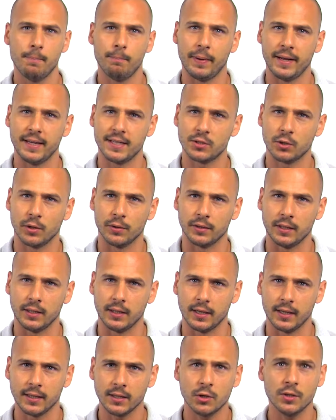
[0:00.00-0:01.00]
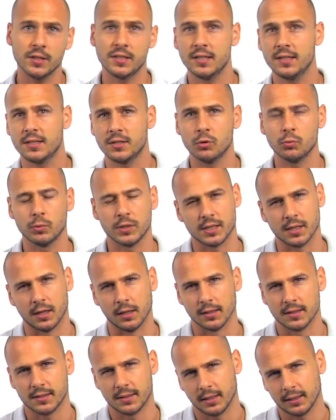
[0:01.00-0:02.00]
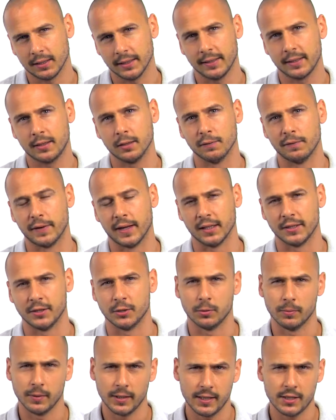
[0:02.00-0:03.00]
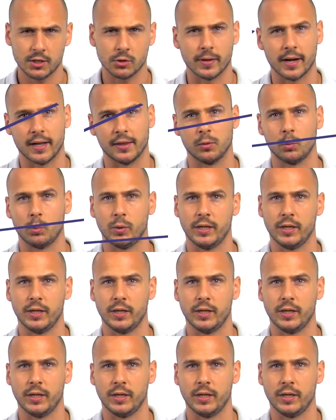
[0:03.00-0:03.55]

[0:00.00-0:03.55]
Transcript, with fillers: Based on the inconsistent results, the clinical value is rather